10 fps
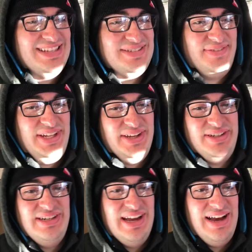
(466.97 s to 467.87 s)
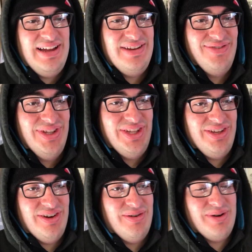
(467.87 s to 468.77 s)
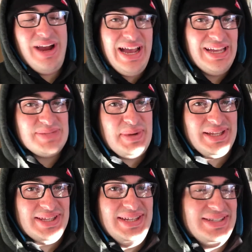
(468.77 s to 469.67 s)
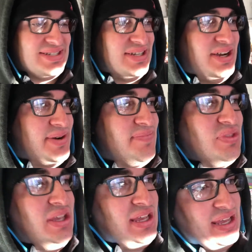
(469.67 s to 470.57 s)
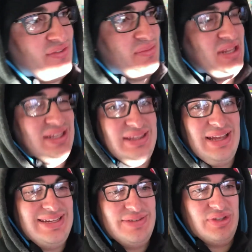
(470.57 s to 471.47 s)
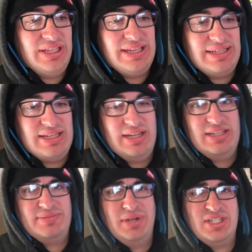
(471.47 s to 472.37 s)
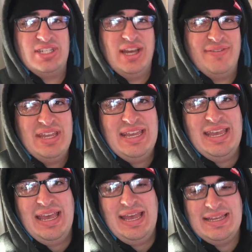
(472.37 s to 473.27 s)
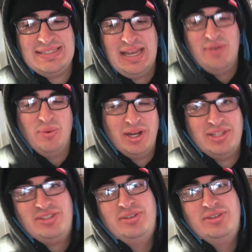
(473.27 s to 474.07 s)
This video did not really go where I expected it to go. And for me, I didn't really get done as much stuff as I wanted